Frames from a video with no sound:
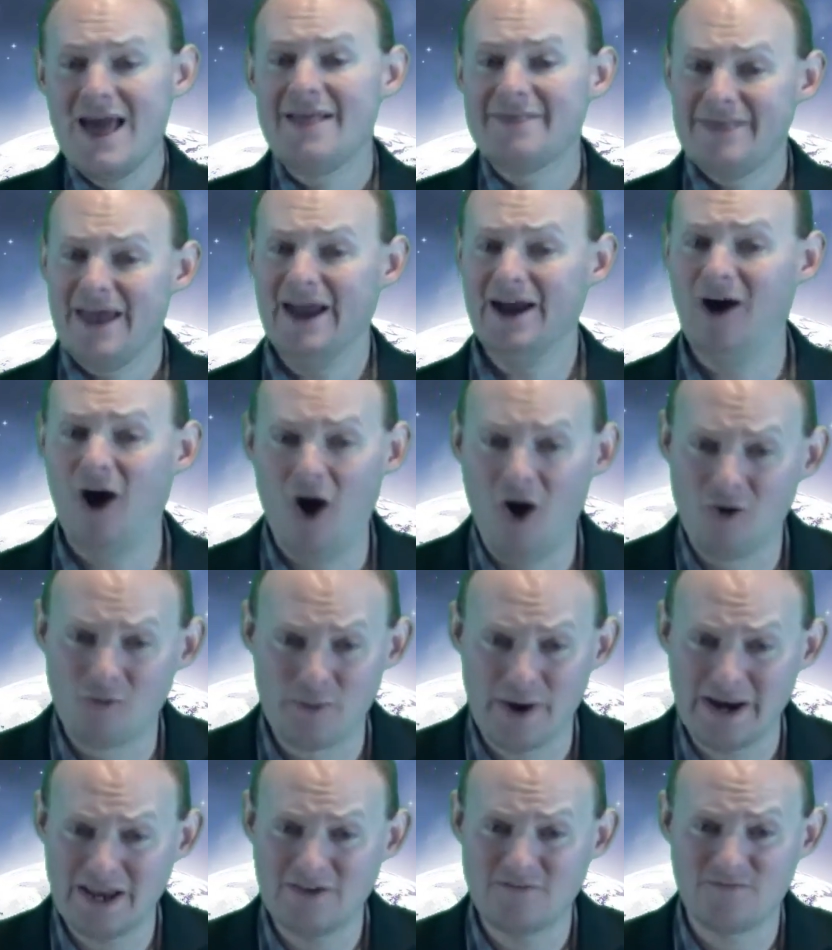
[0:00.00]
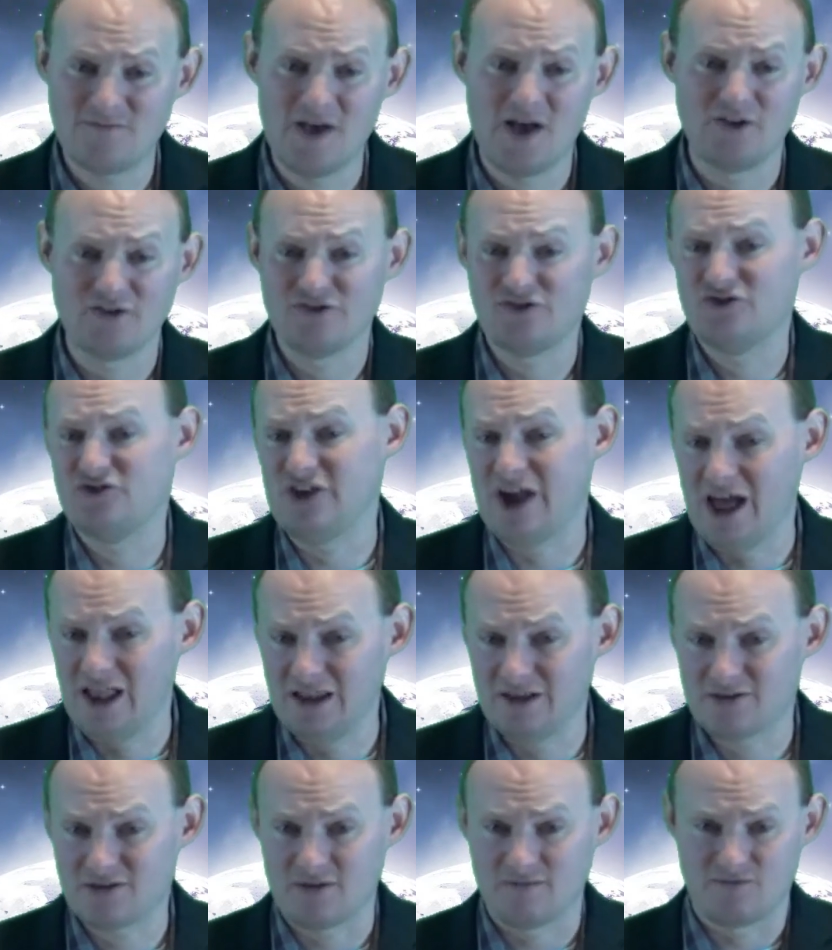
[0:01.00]
They already felt
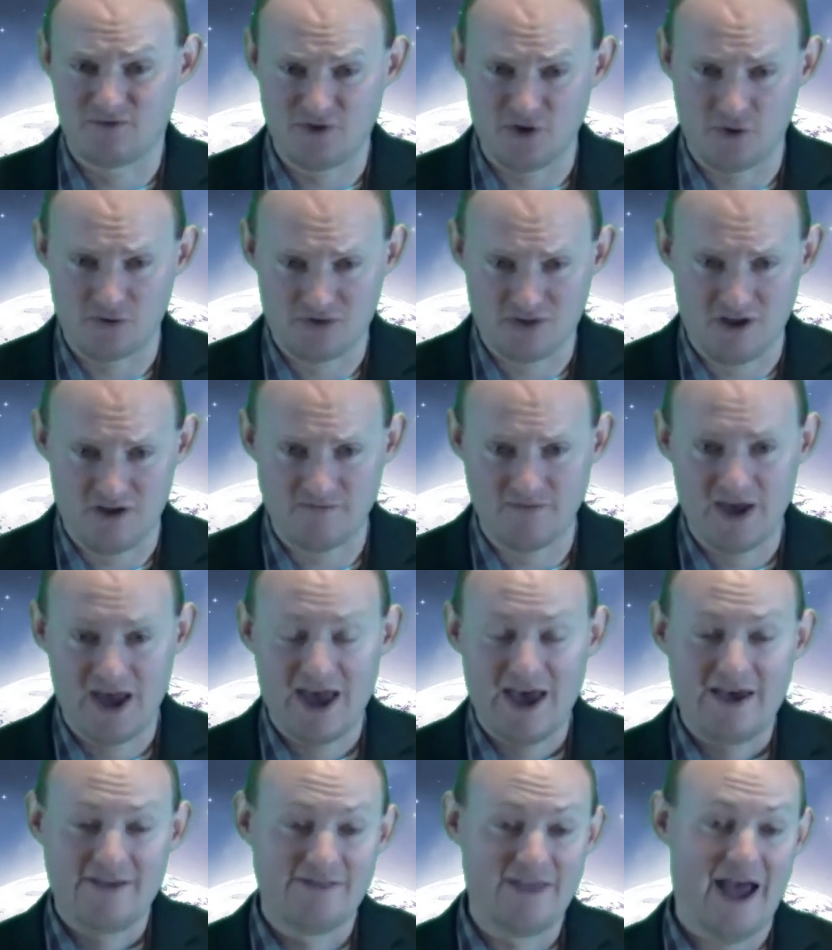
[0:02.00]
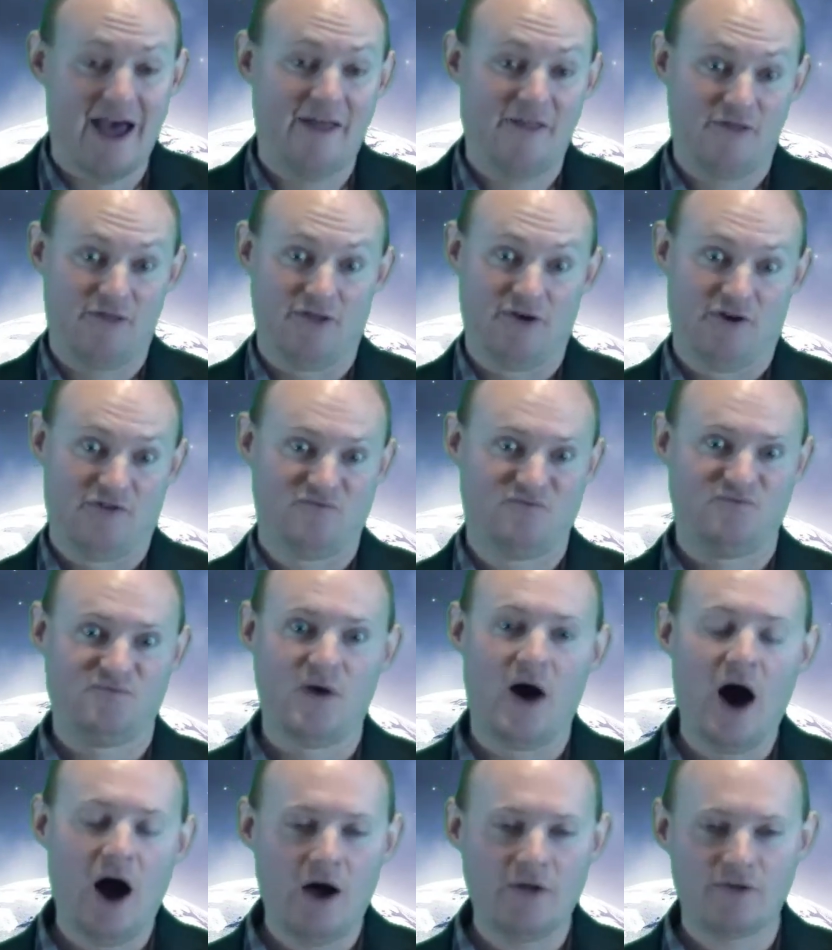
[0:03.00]
jealous of Joseph that their
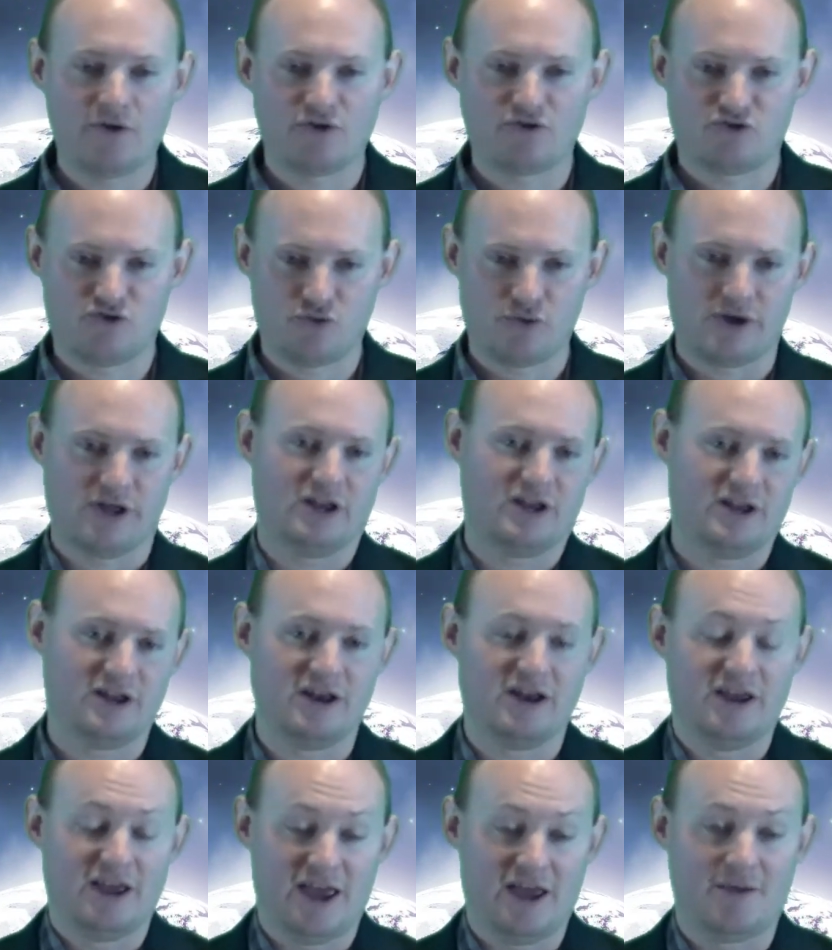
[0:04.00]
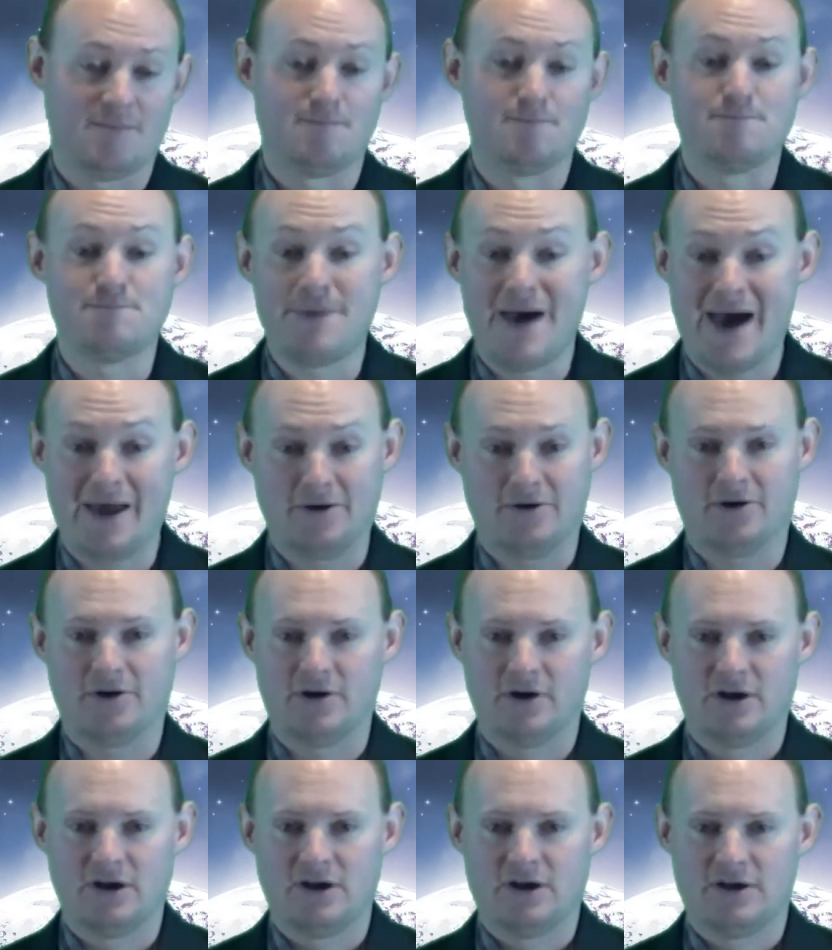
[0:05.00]
father treated him
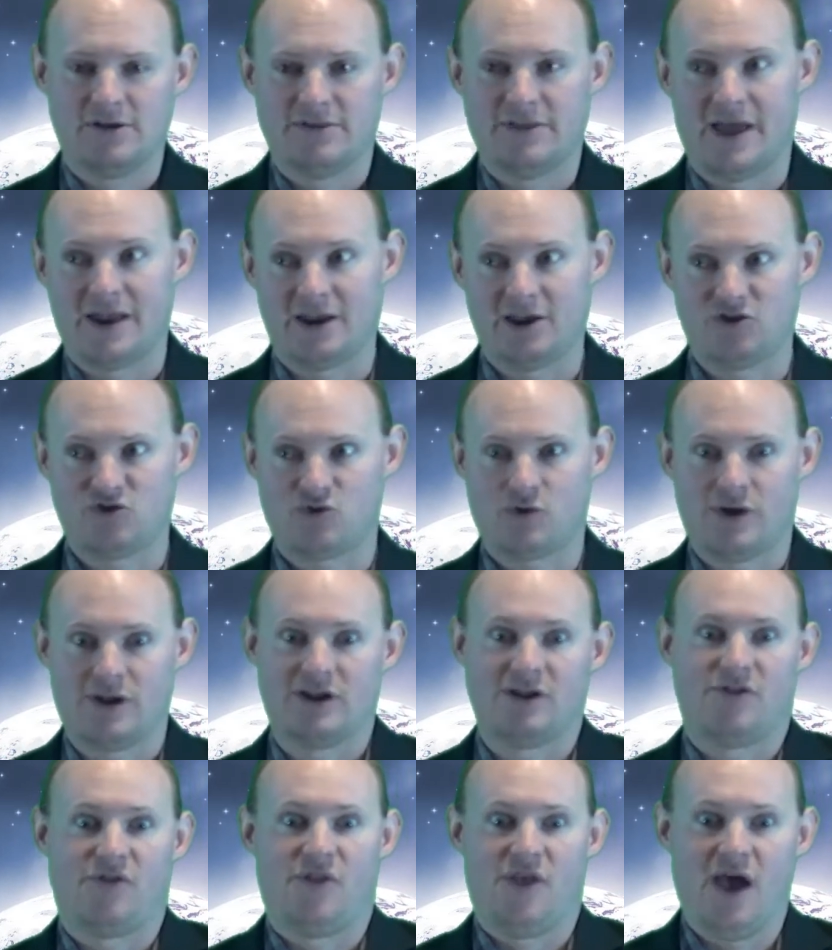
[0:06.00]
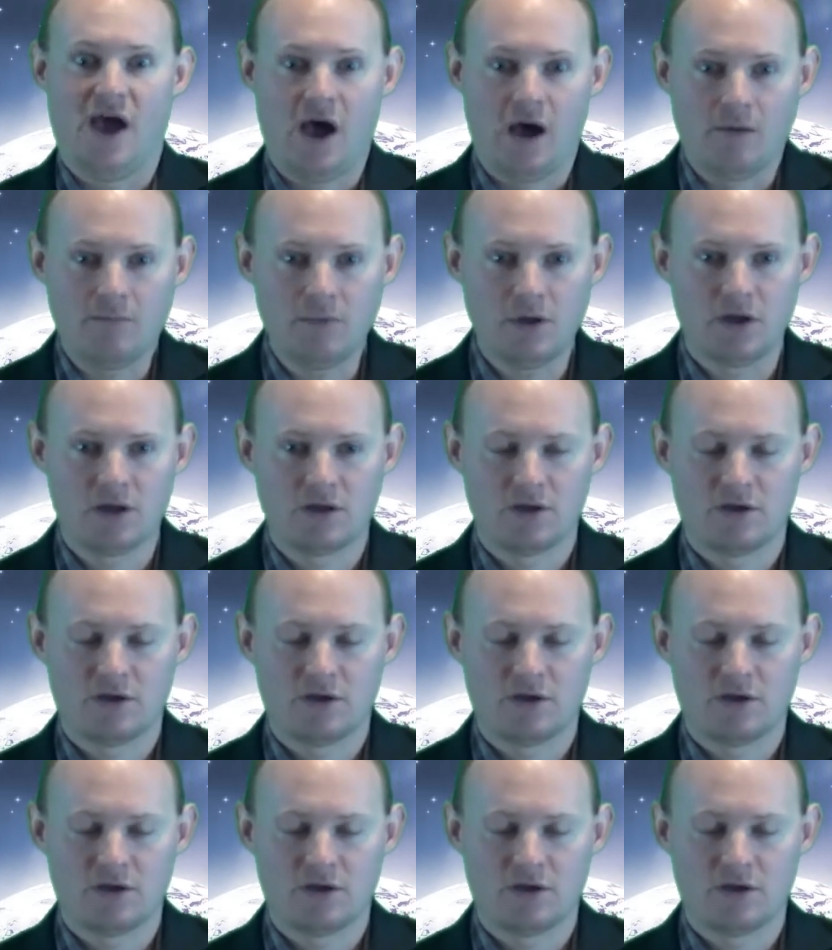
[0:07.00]
better than he treated them.